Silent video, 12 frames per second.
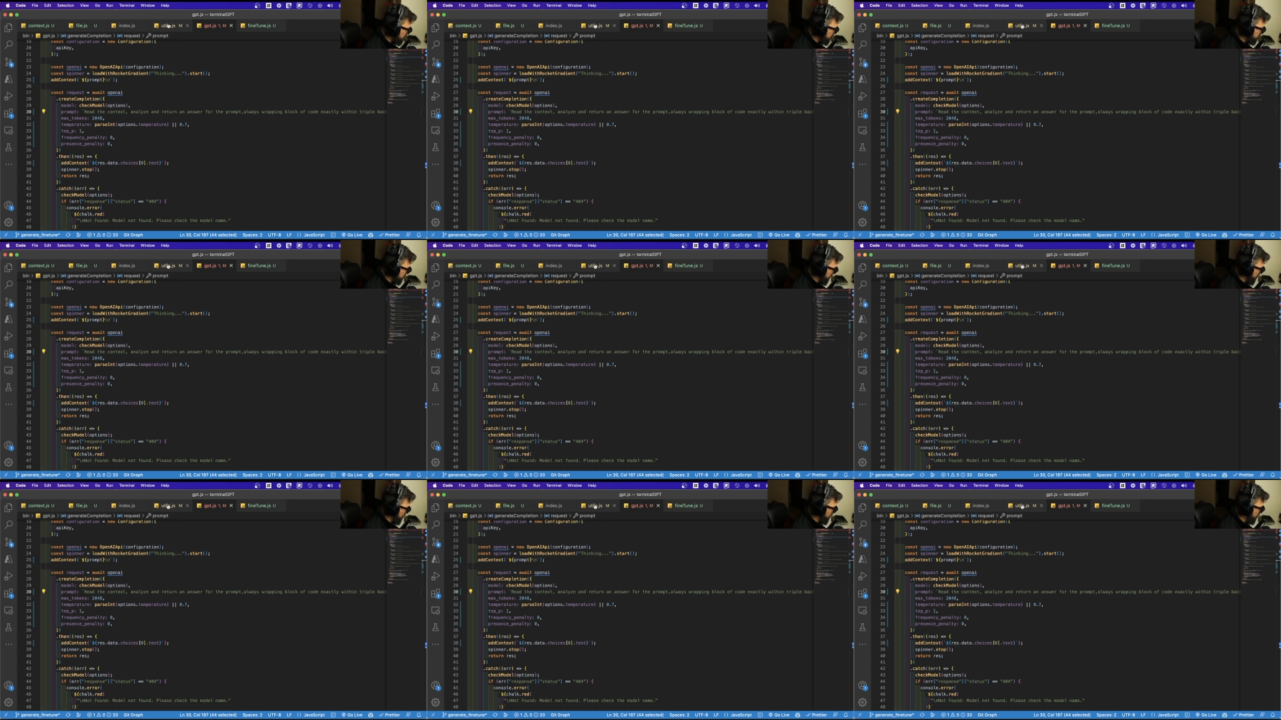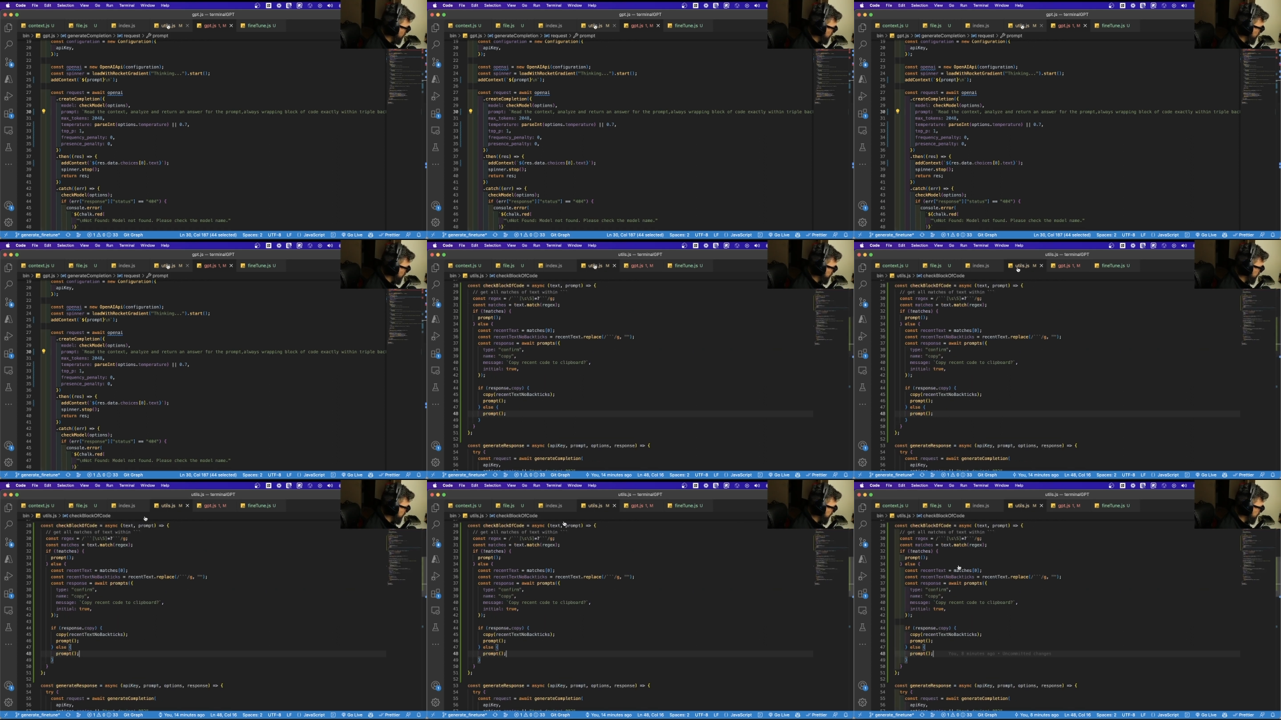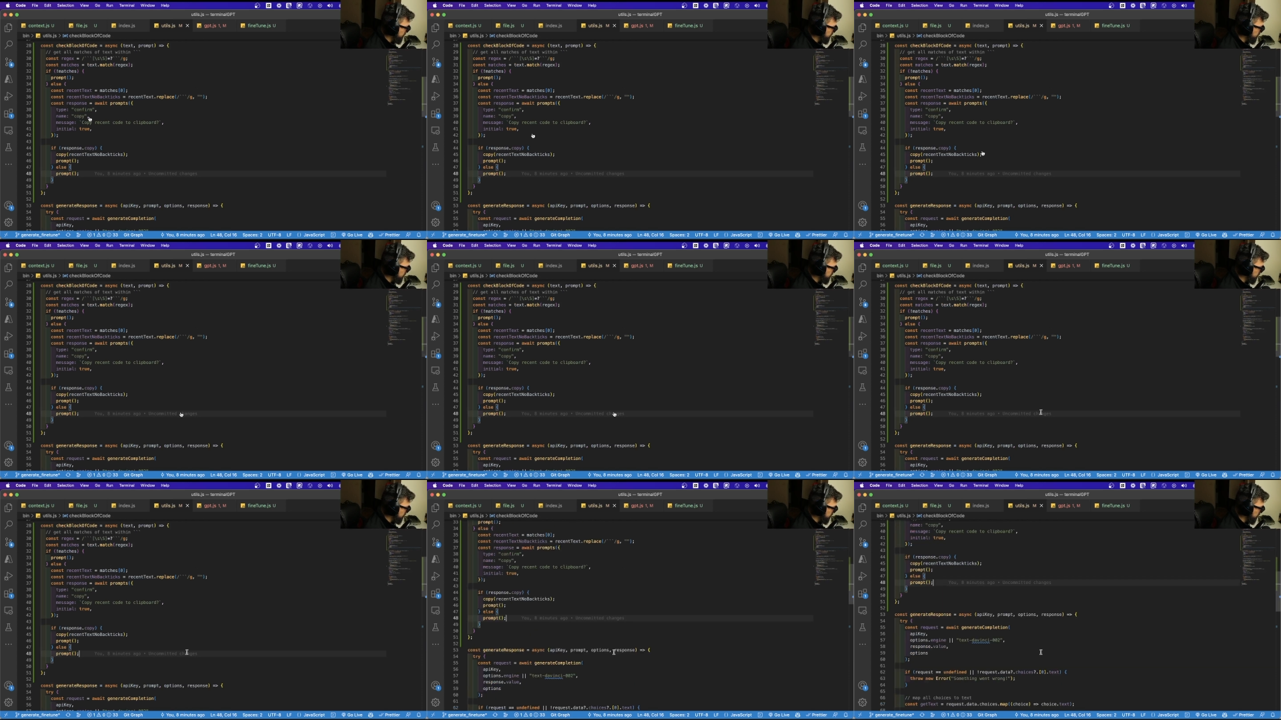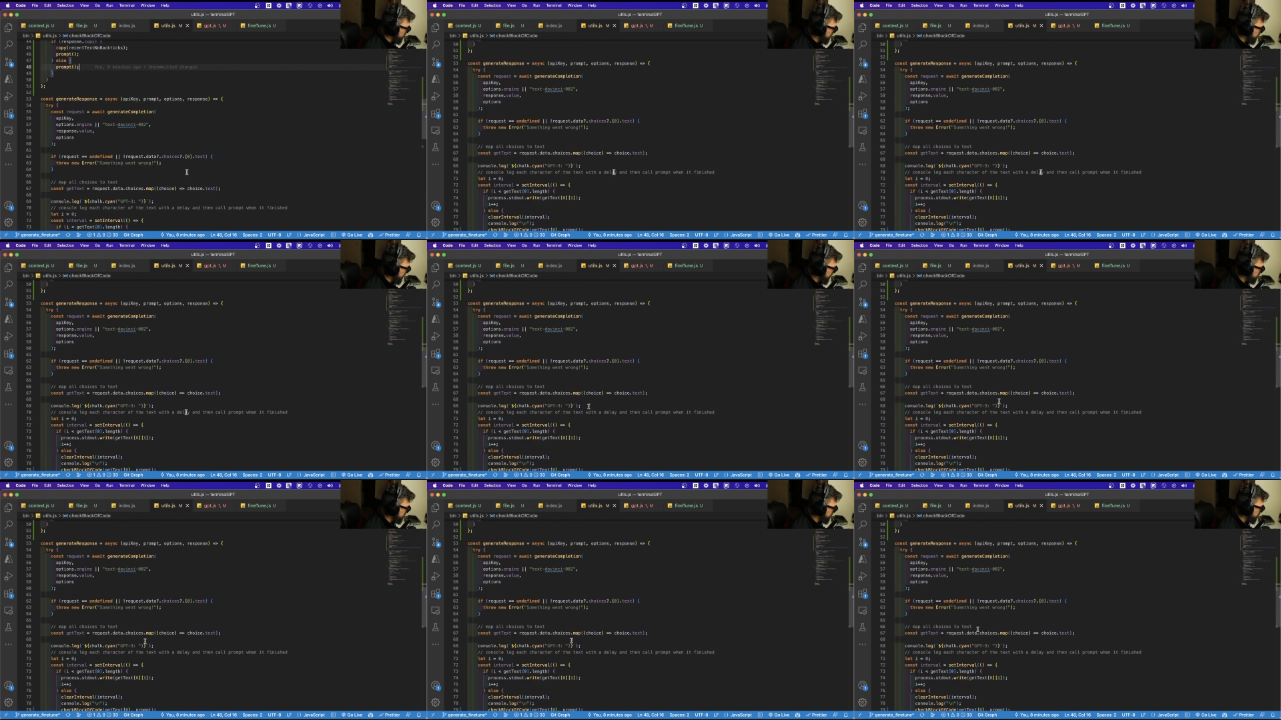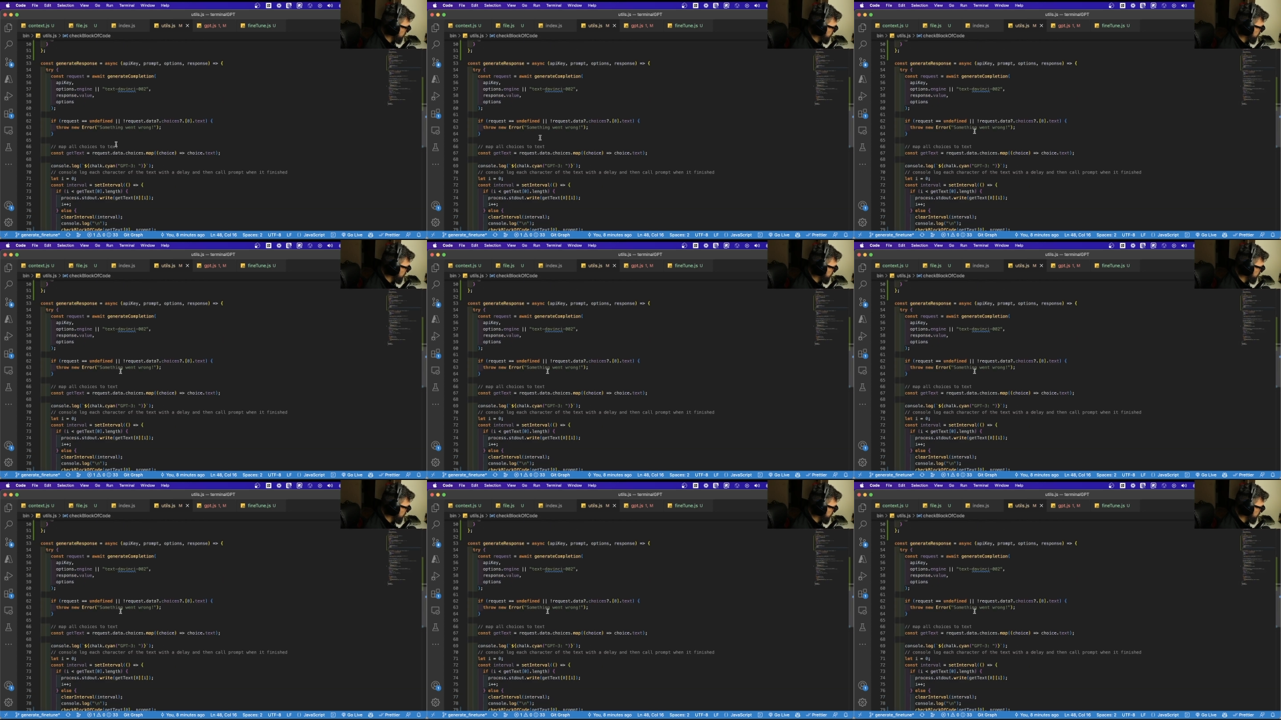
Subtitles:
[unreadable: no face in view]